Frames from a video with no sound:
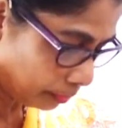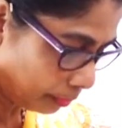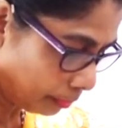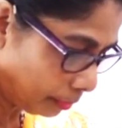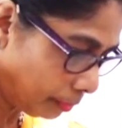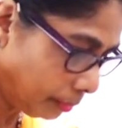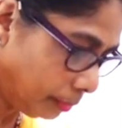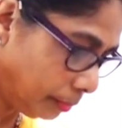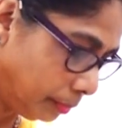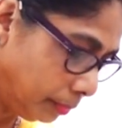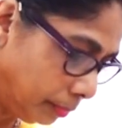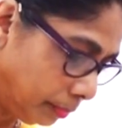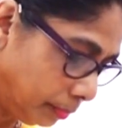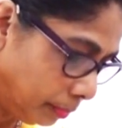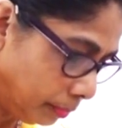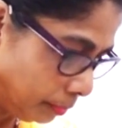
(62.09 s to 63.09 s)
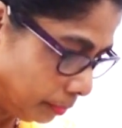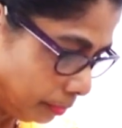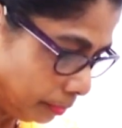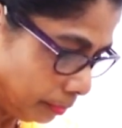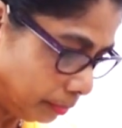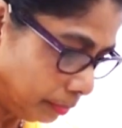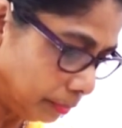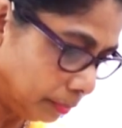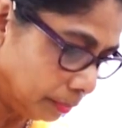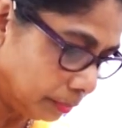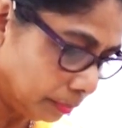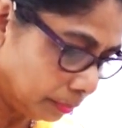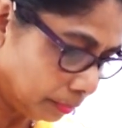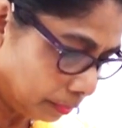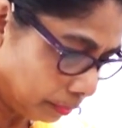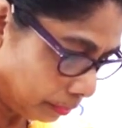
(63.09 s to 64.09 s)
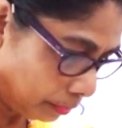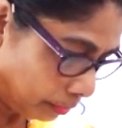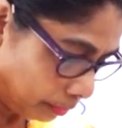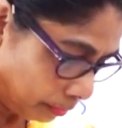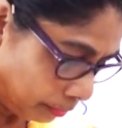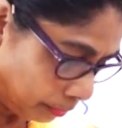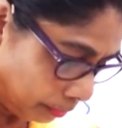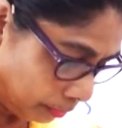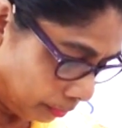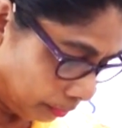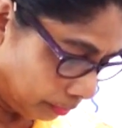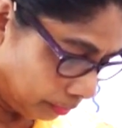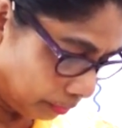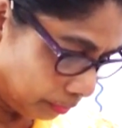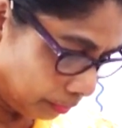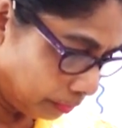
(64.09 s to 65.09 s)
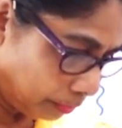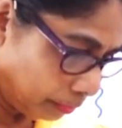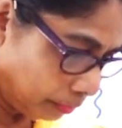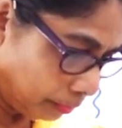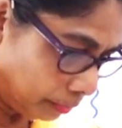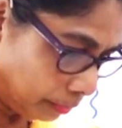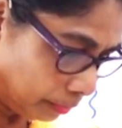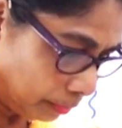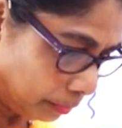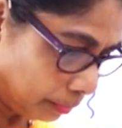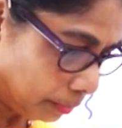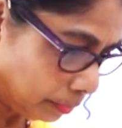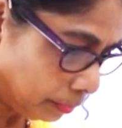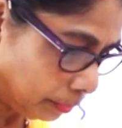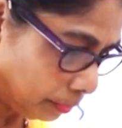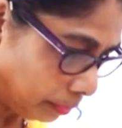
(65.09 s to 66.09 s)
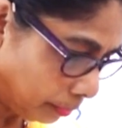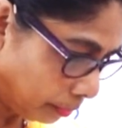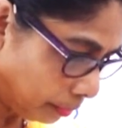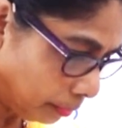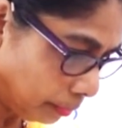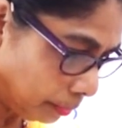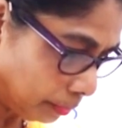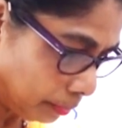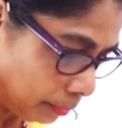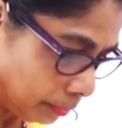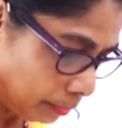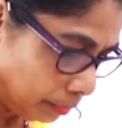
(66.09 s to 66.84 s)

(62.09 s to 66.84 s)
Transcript: No one is speaking in this clip.